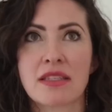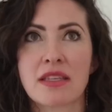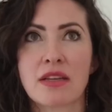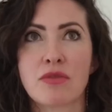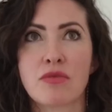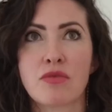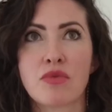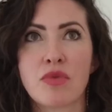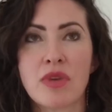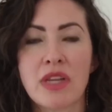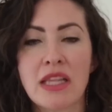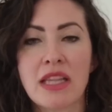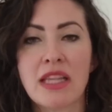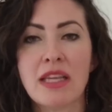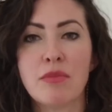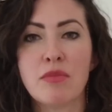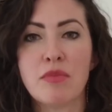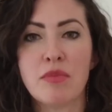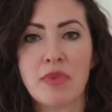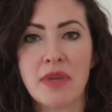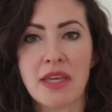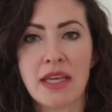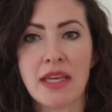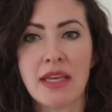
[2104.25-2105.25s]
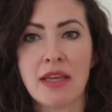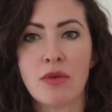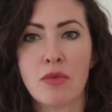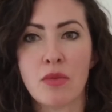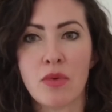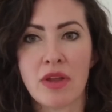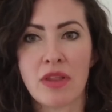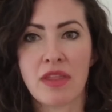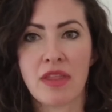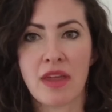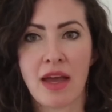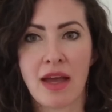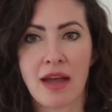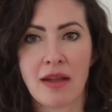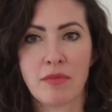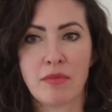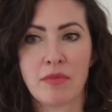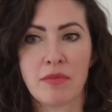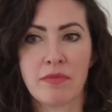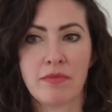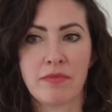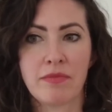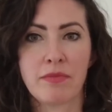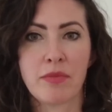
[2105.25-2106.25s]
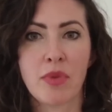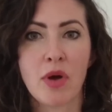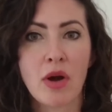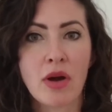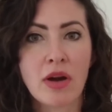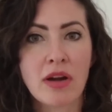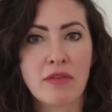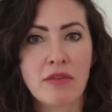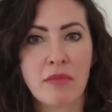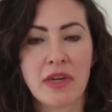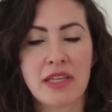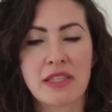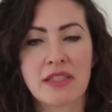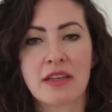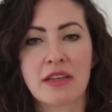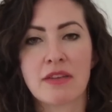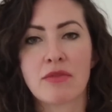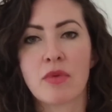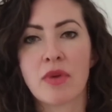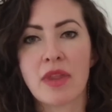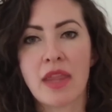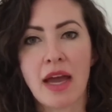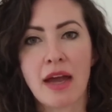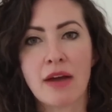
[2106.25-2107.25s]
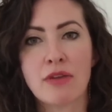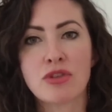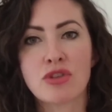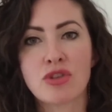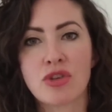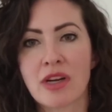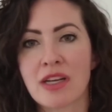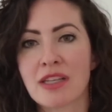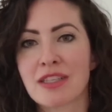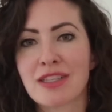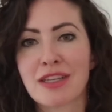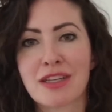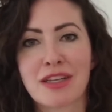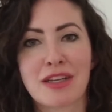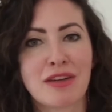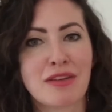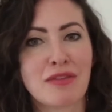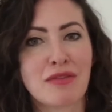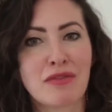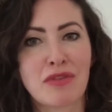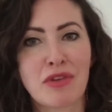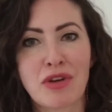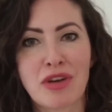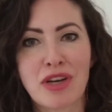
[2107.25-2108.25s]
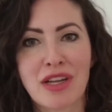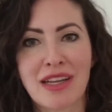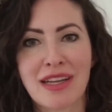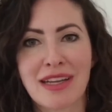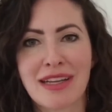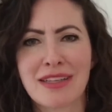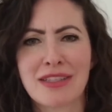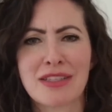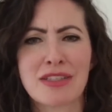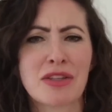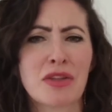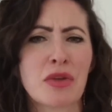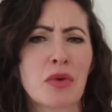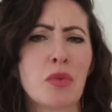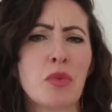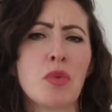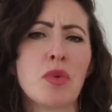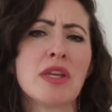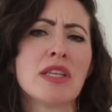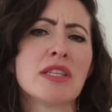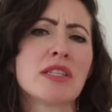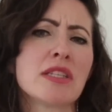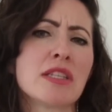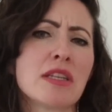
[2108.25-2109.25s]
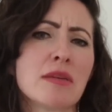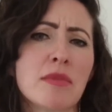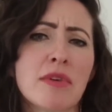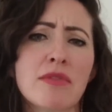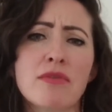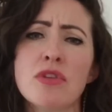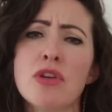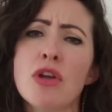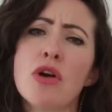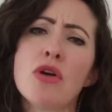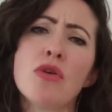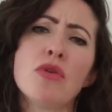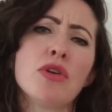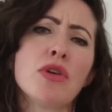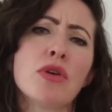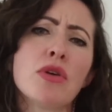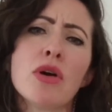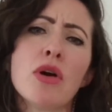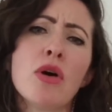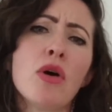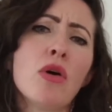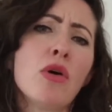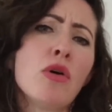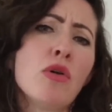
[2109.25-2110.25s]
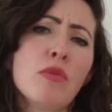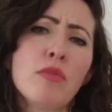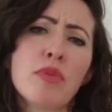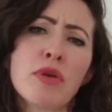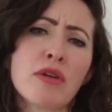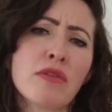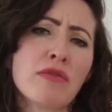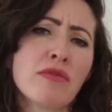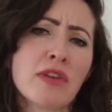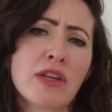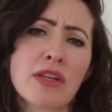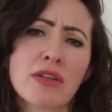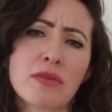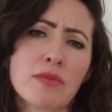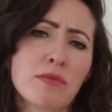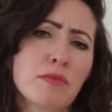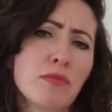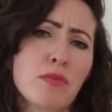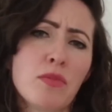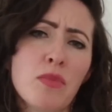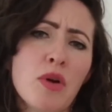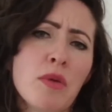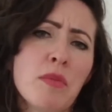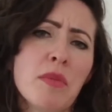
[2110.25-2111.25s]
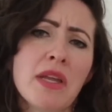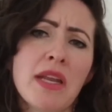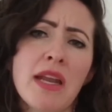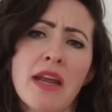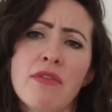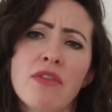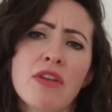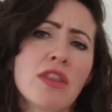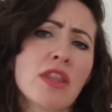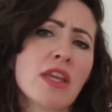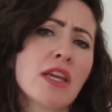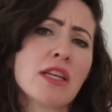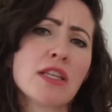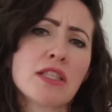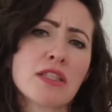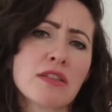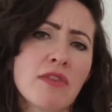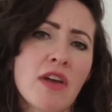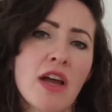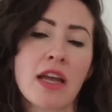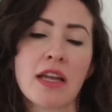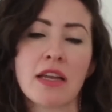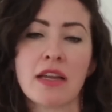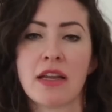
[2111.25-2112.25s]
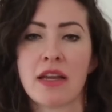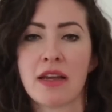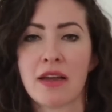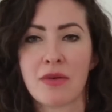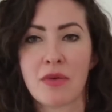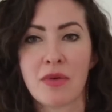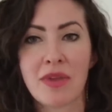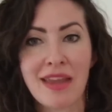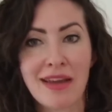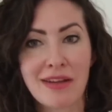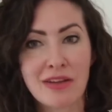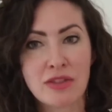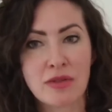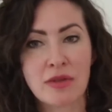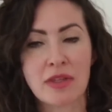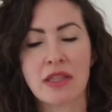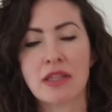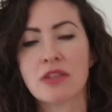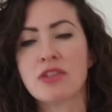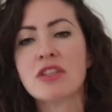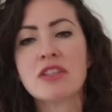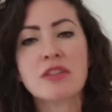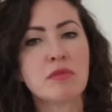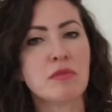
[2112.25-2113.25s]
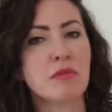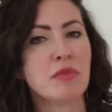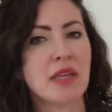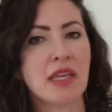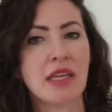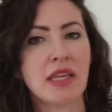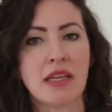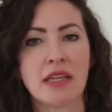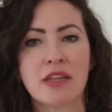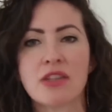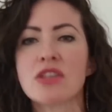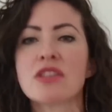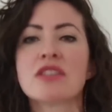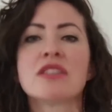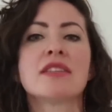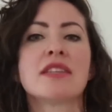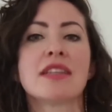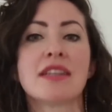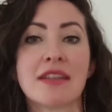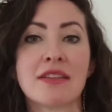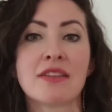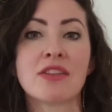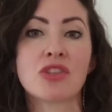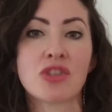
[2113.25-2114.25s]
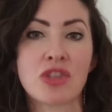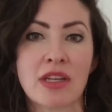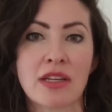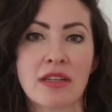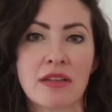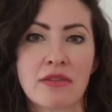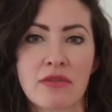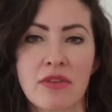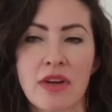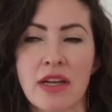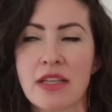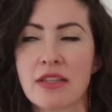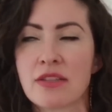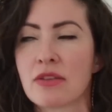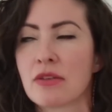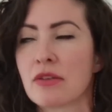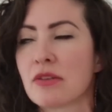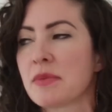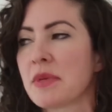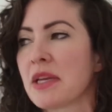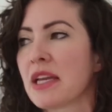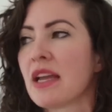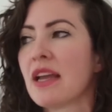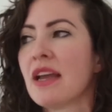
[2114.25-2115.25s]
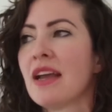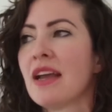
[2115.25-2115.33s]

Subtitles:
and really be with that part of myself without trying to convert it into the wisdom of, no, you're a whole perfect woman, everything's fine, without doing that. Just be it, just sit in the shit, right? So to speak.